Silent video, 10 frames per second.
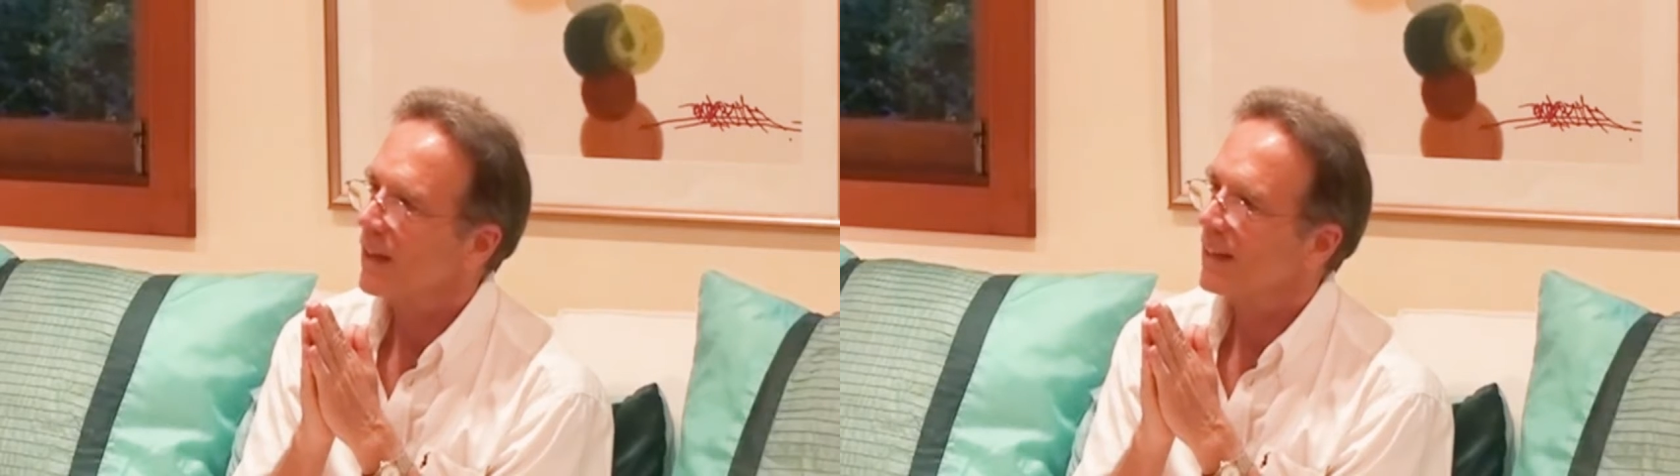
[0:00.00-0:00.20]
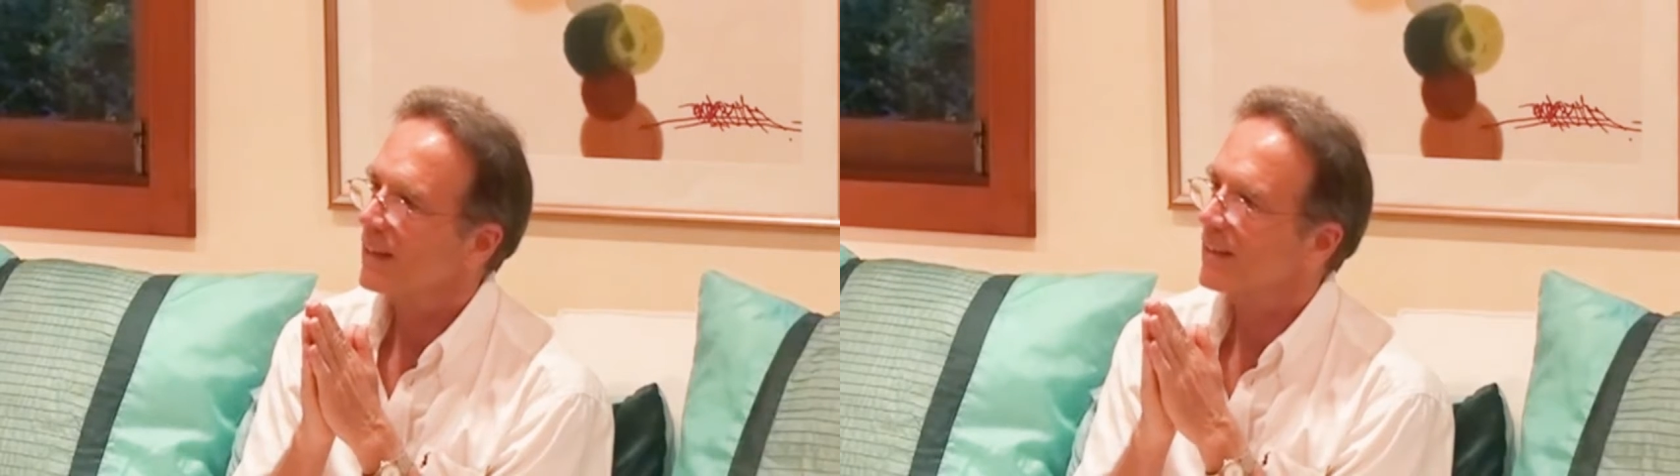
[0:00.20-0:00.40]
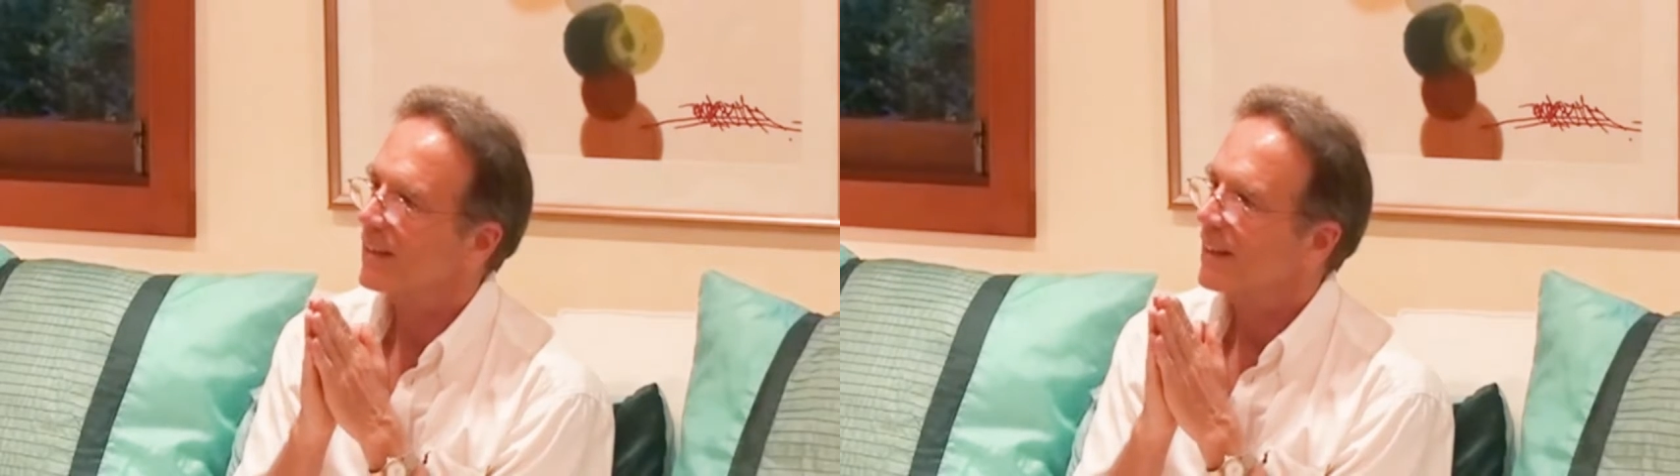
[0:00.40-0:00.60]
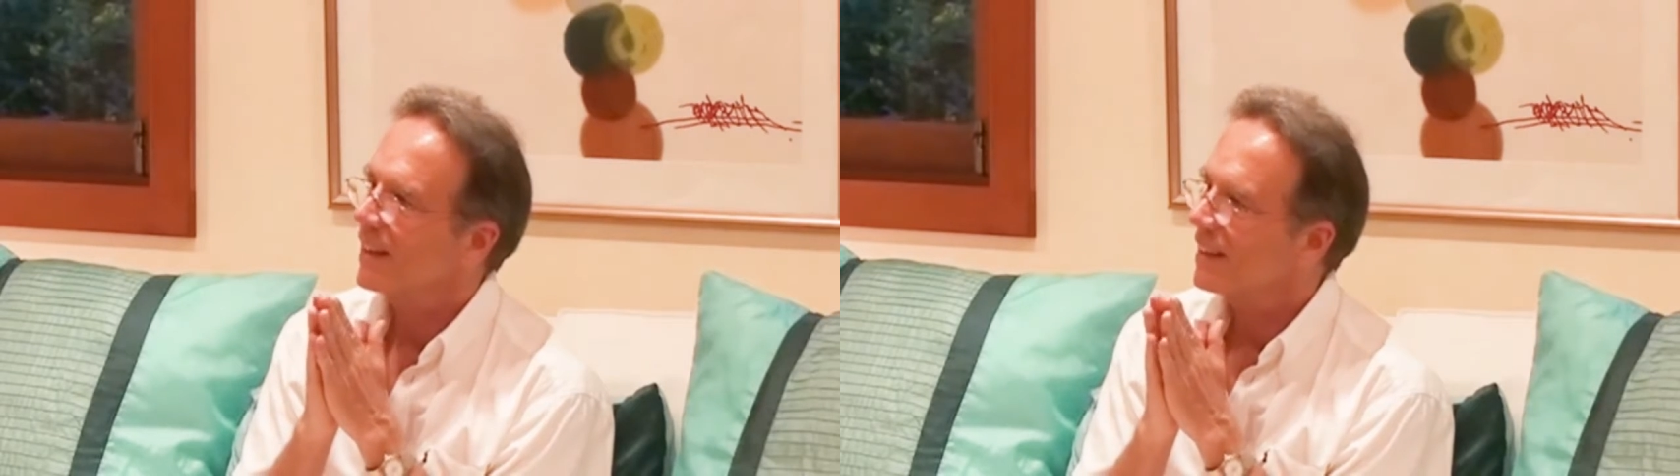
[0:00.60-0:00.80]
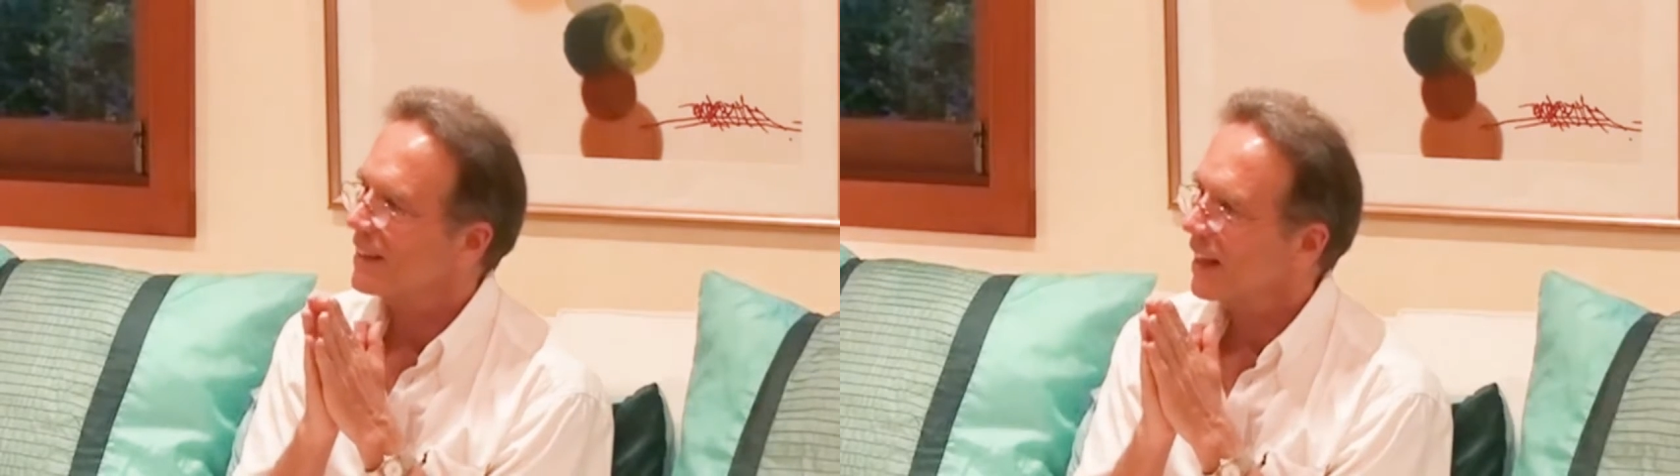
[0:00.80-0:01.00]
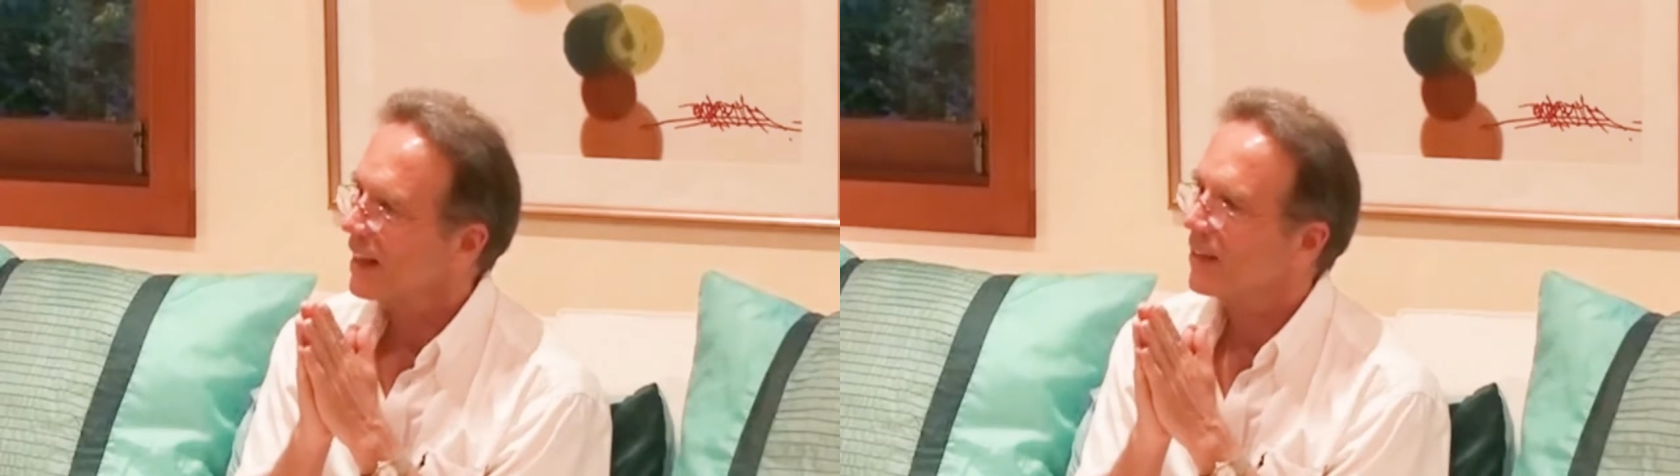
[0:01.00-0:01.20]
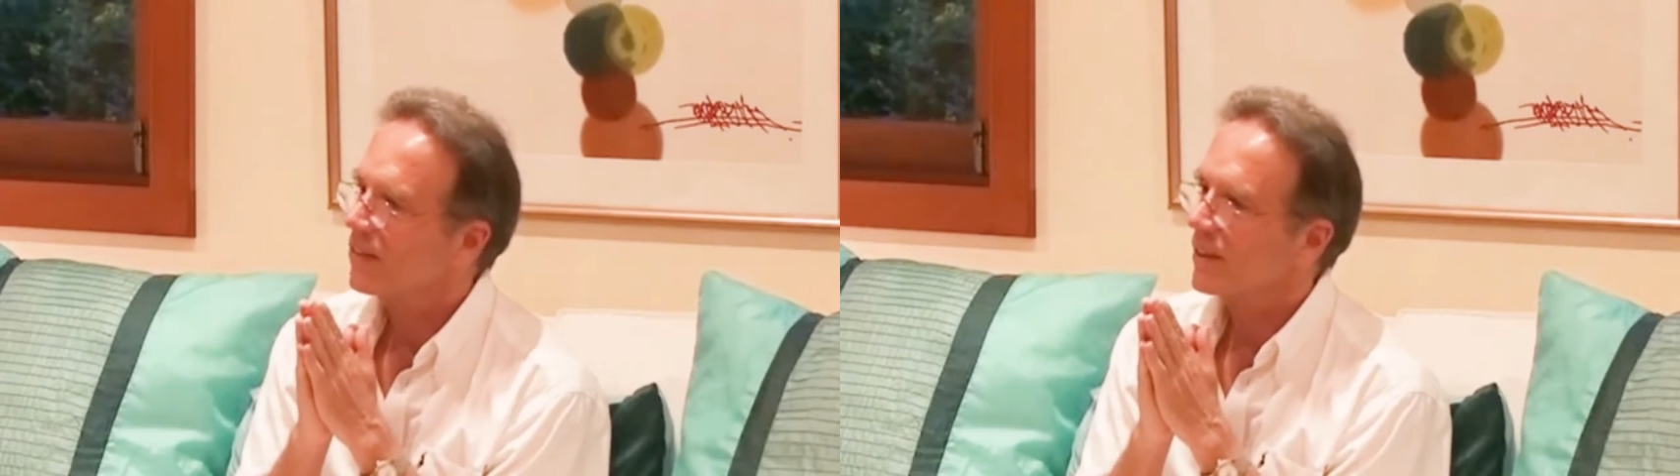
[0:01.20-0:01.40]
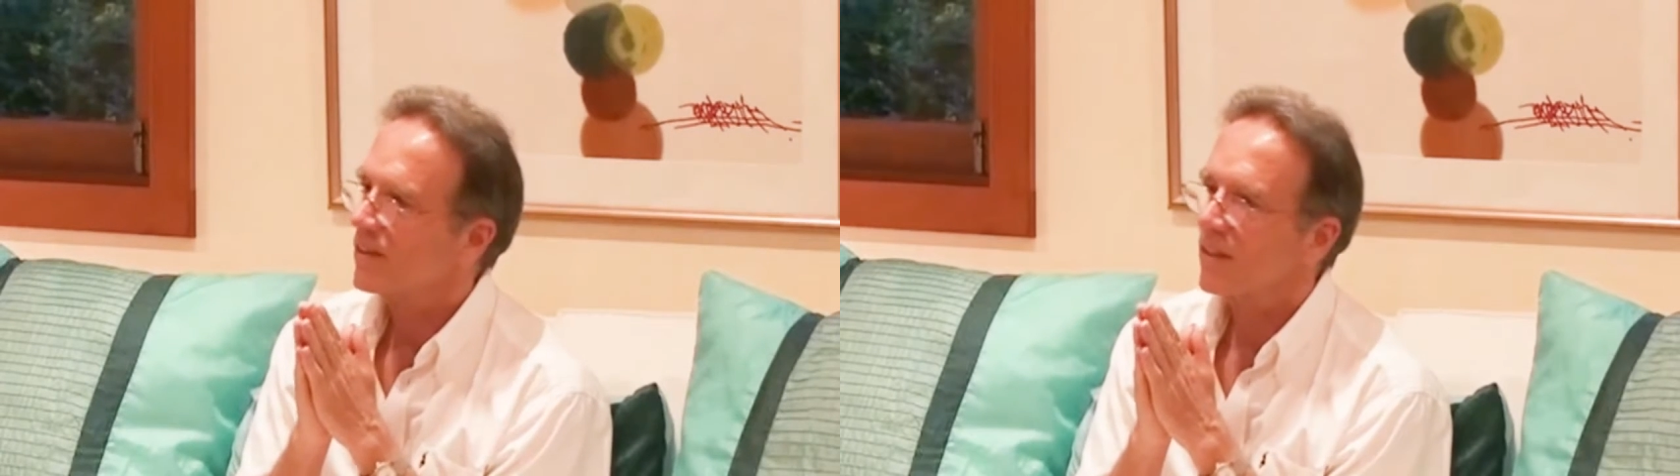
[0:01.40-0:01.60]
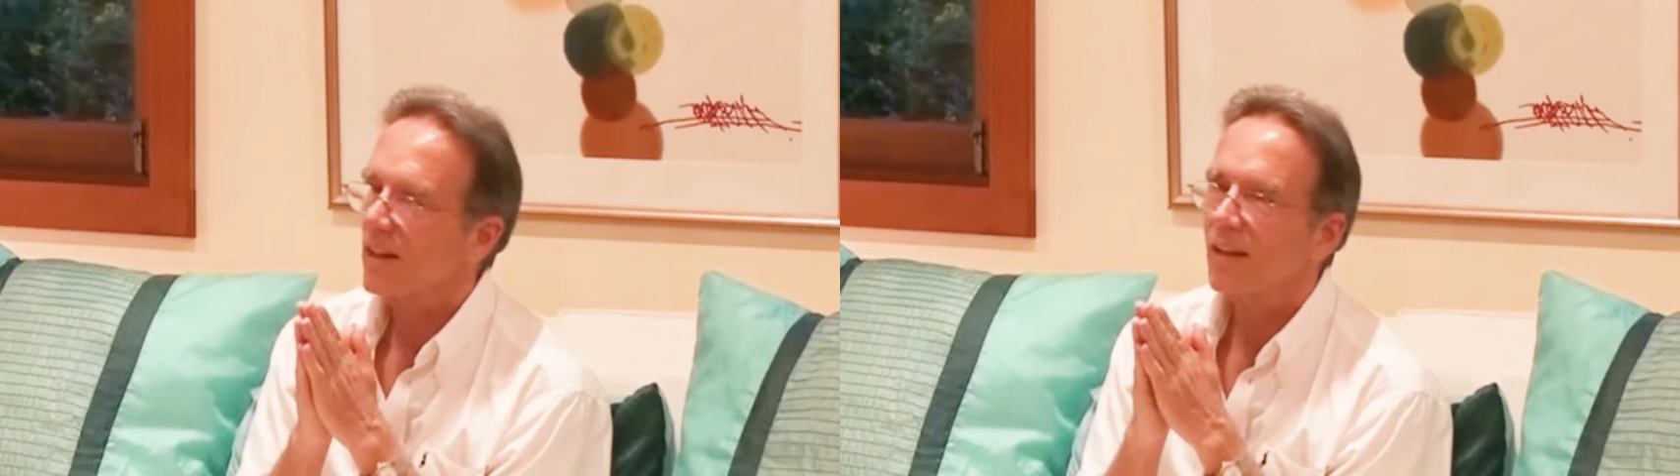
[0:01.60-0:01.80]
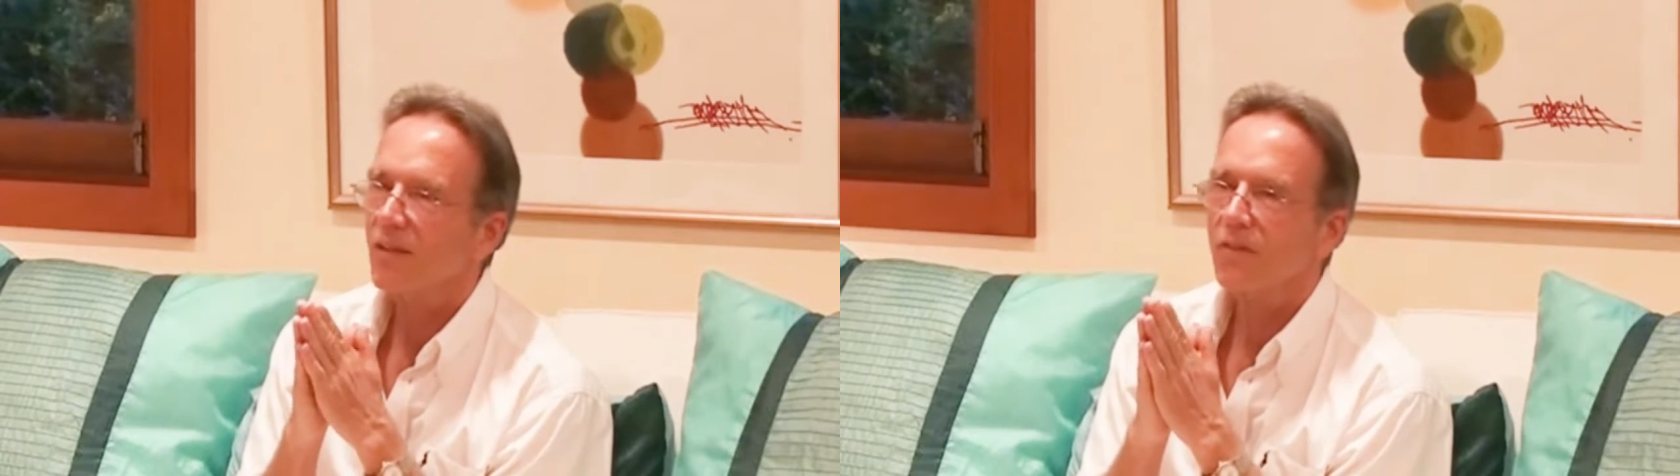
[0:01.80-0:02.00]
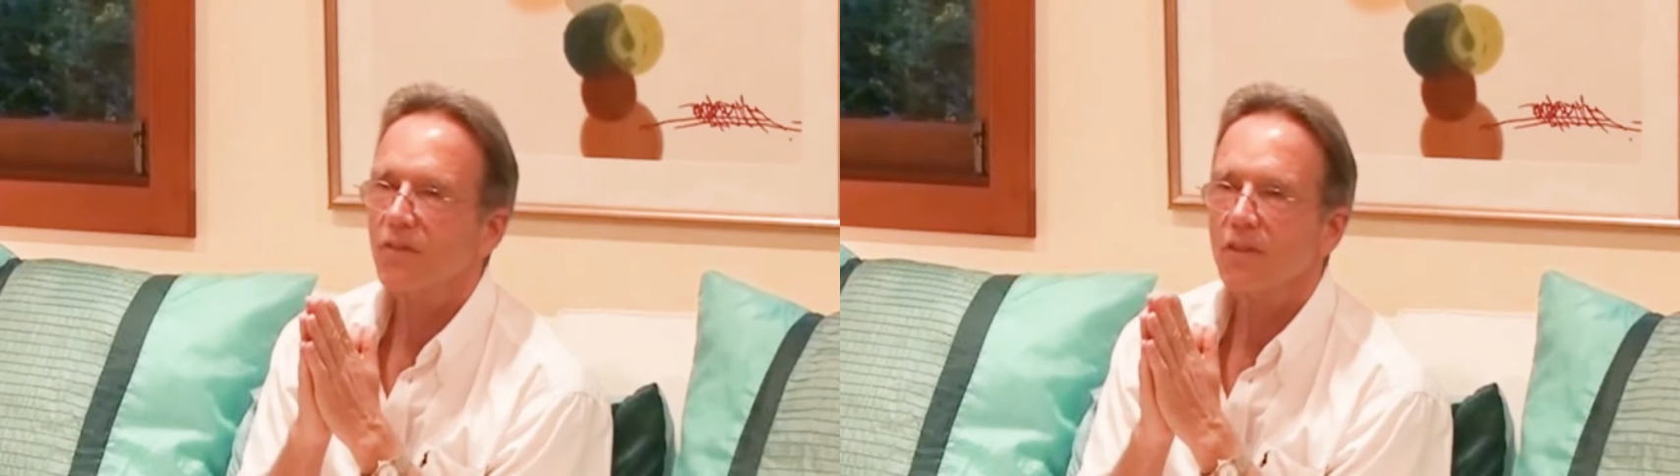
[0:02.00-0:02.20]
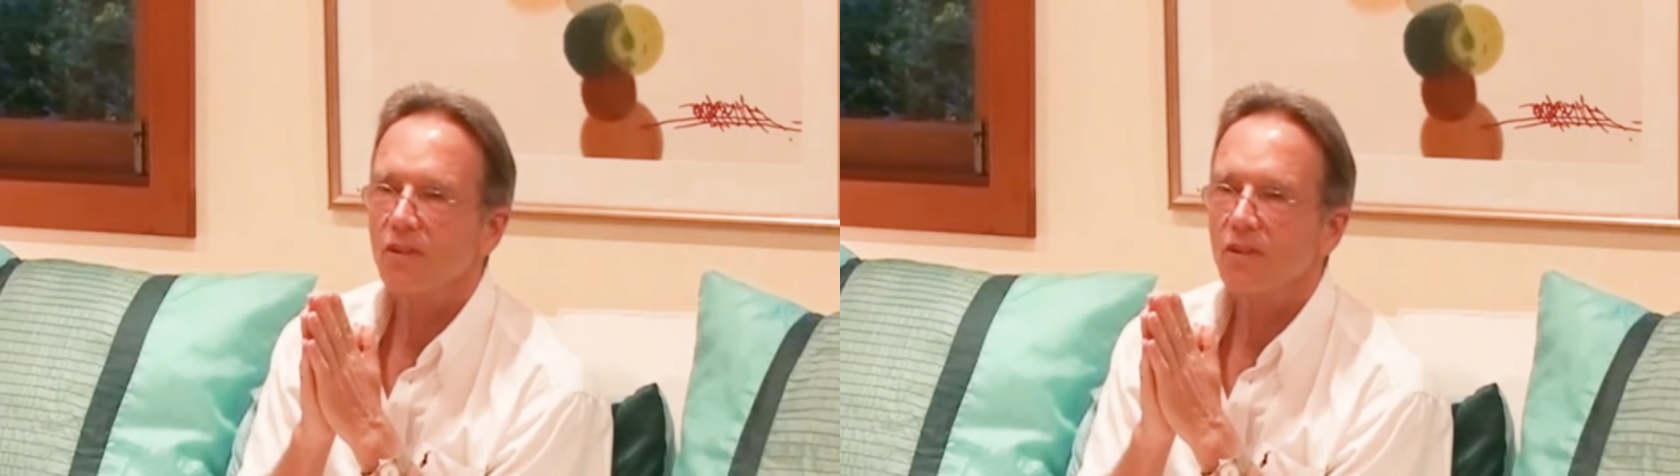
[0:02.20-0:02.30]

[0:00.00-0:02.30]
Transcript: and tells itself